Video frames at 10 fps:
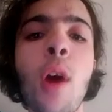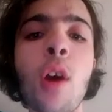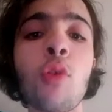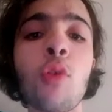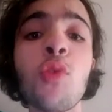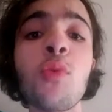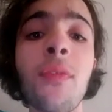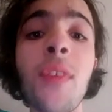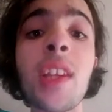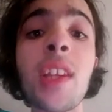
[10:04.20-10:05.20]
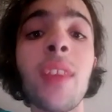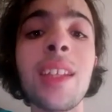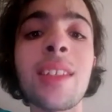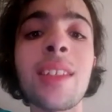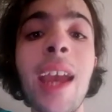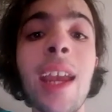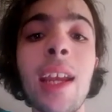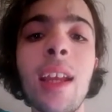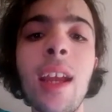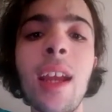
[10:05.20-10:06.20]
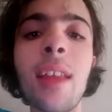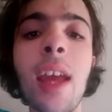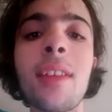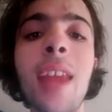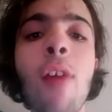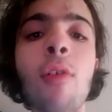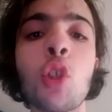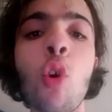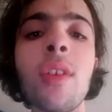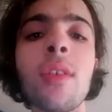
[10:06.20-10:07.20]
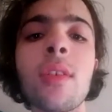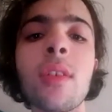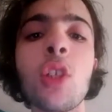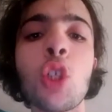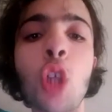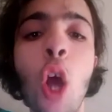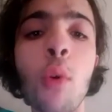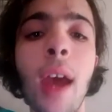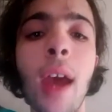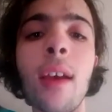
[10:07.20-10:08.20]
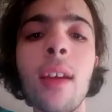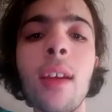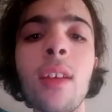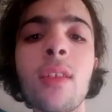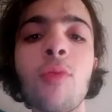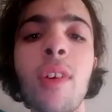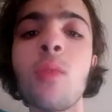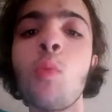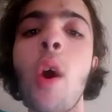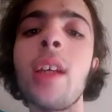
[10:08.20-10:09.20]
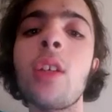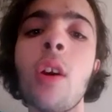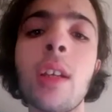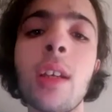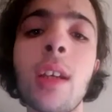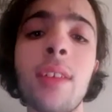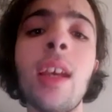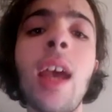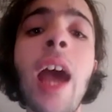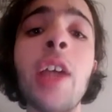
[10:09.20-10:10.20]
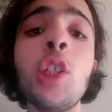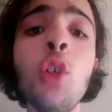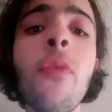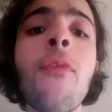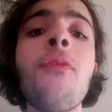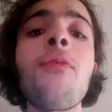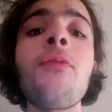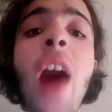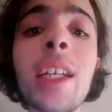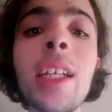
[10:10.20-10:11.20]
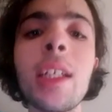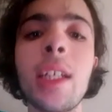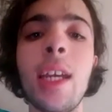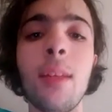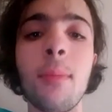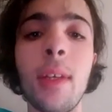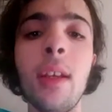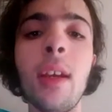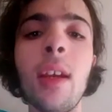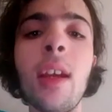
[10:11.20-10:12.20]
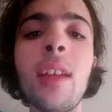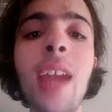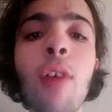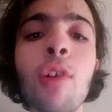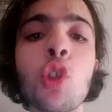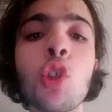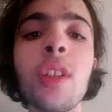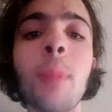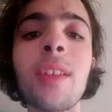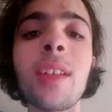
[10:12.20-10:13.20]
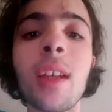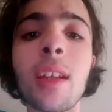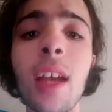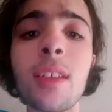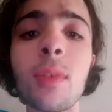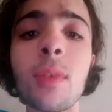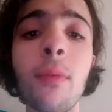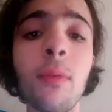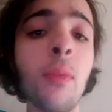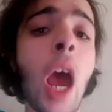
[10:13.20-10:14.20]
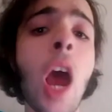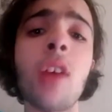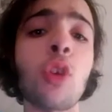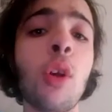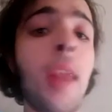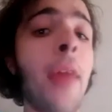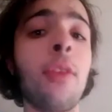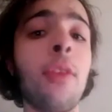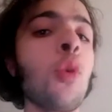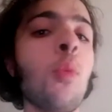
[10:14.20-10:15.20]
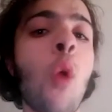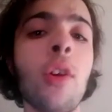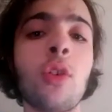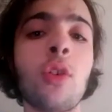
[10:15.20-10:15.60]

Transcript: Michael Christian was effectively saying that Darragh Joyce's shoulder is the reason why he got concussed. Are you kidding me? Darragh Joyce basically concussed himself? Nah, it's got nothing to do with what?